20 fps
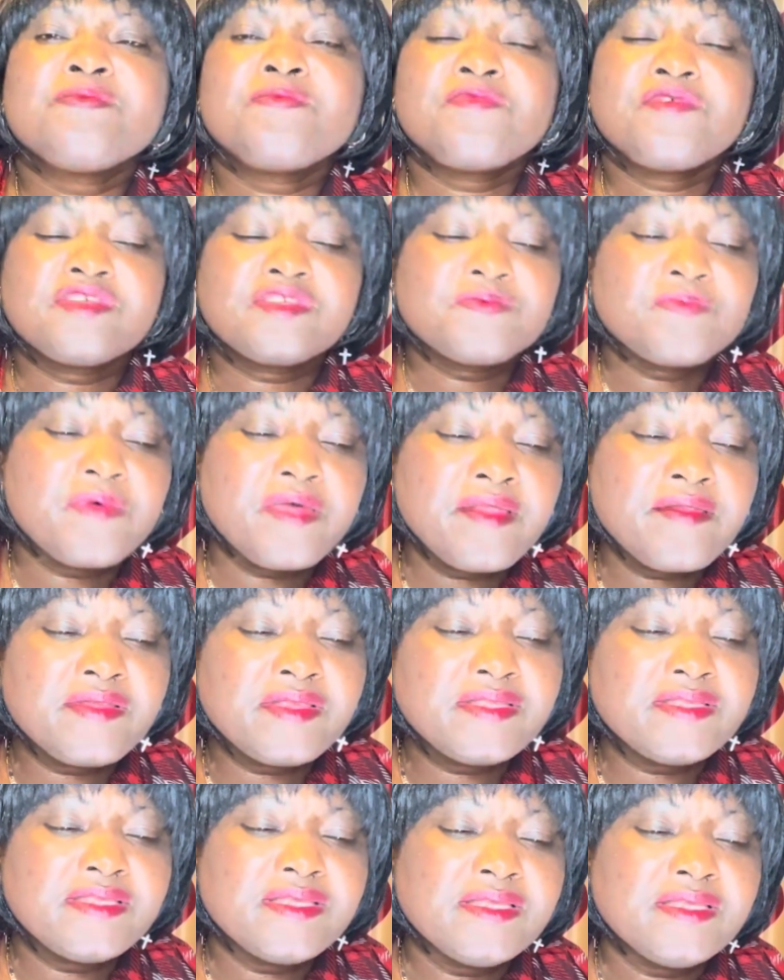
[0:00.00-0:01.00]

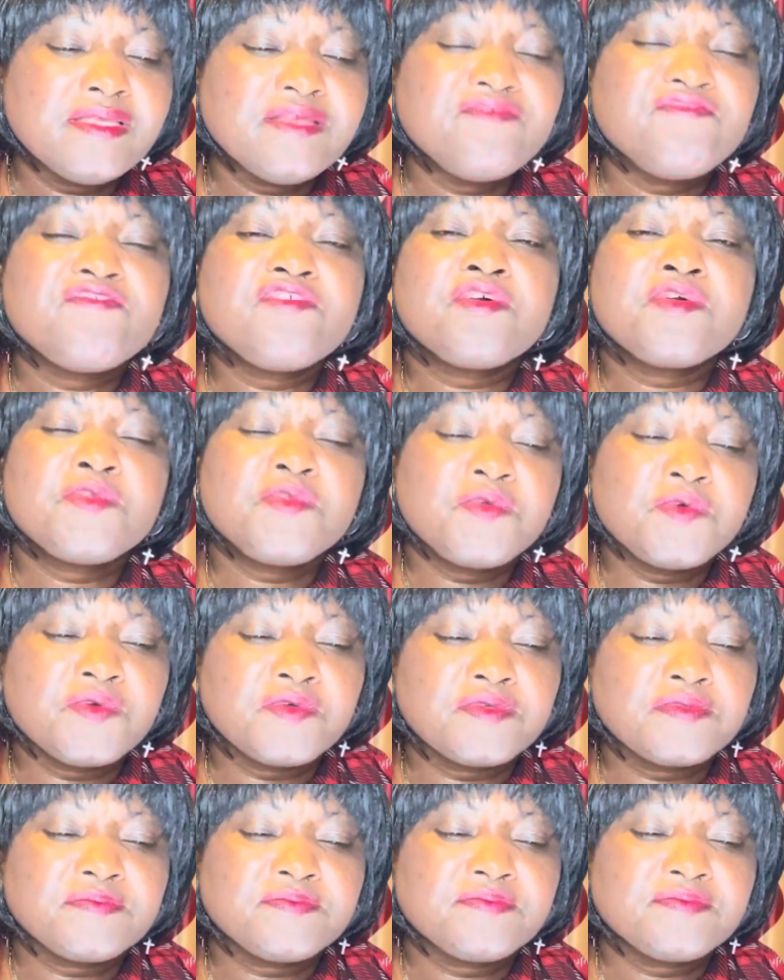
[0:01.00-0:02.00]
prosperity for
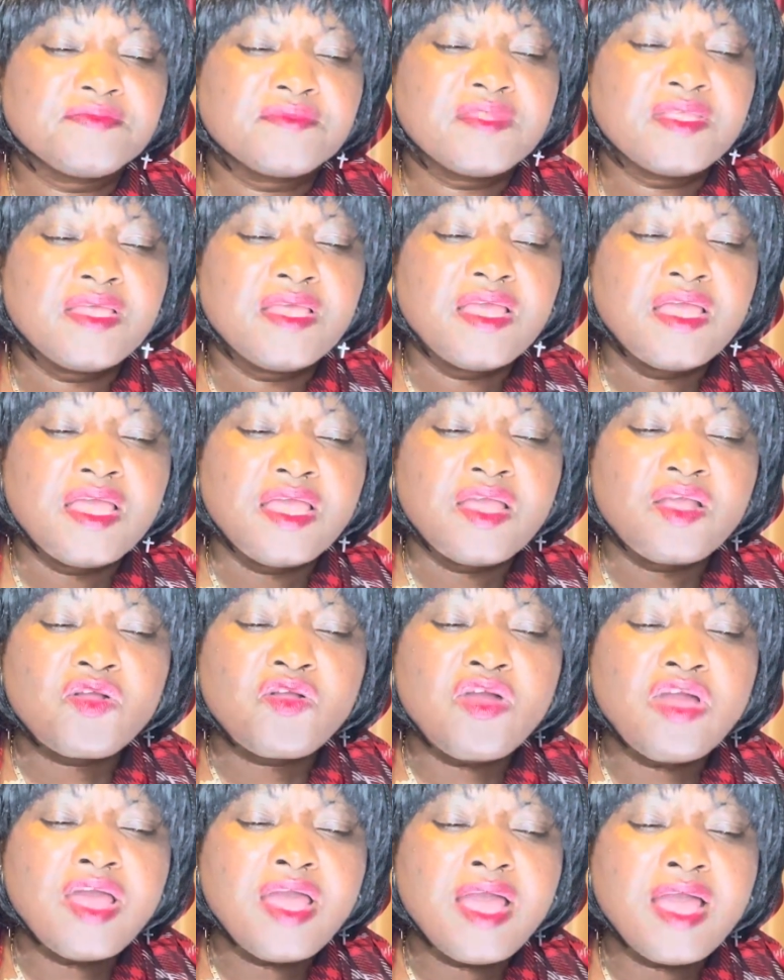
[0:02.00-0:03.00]
you.
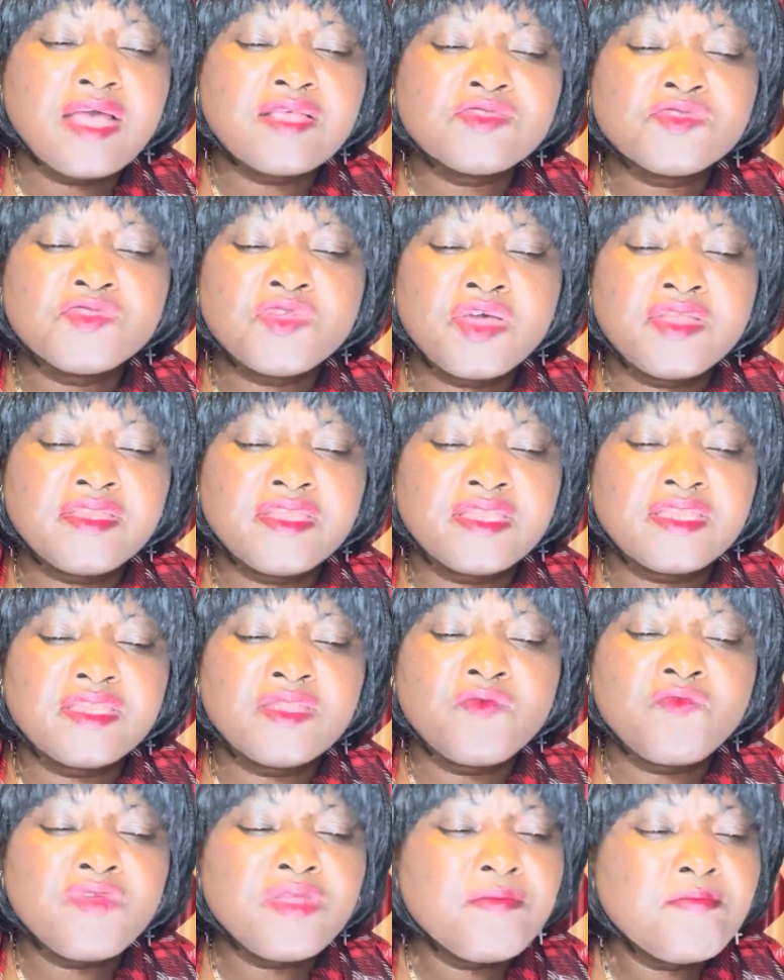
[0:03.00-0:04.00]
God has done
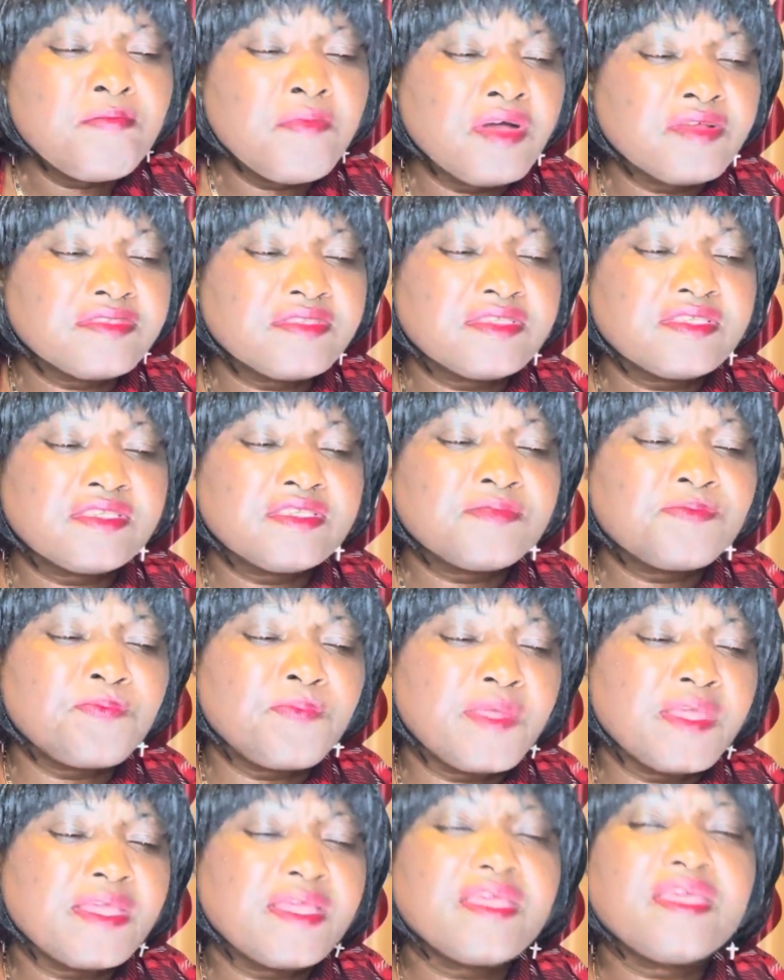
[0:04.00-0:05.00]
it. We must
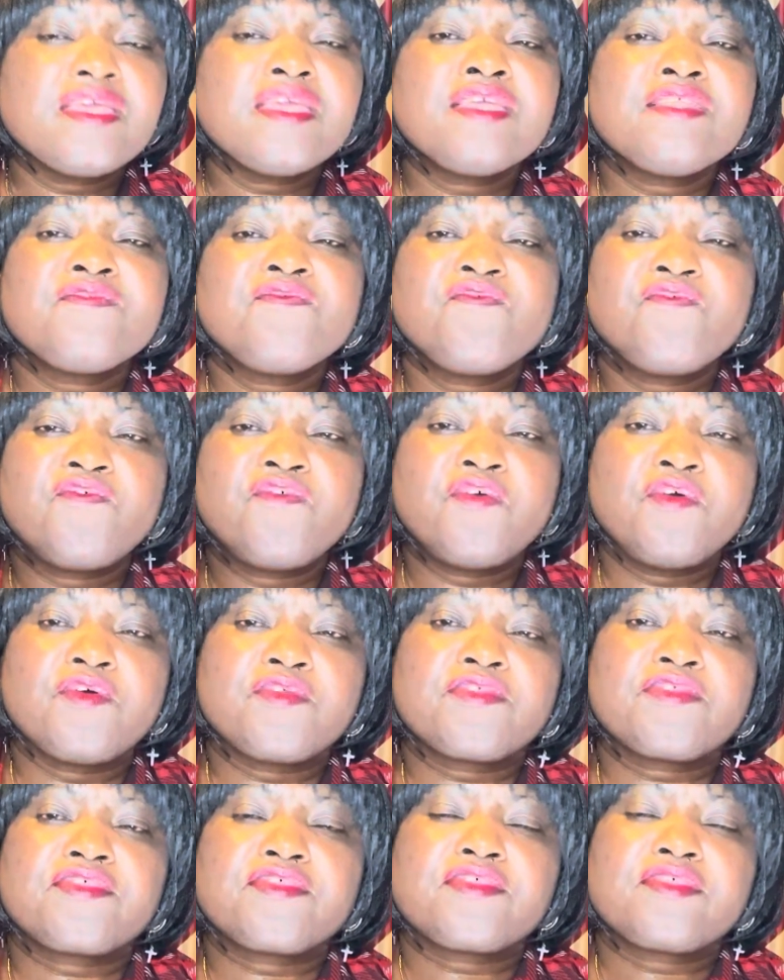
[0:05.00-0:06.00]
speak it
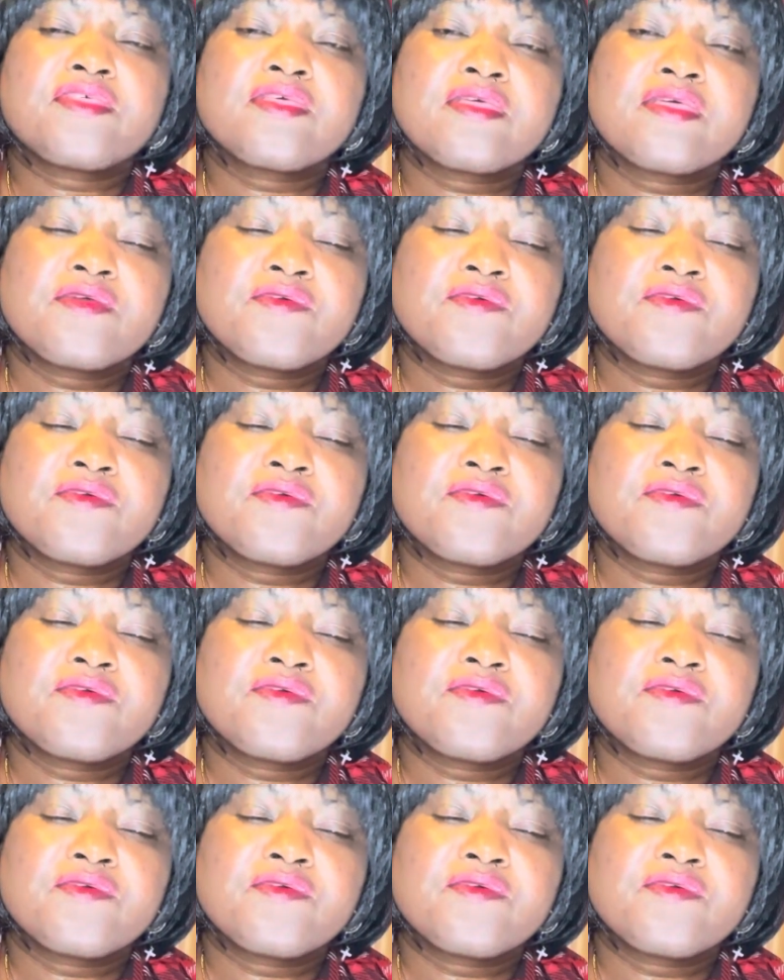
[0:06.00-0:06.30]
forth.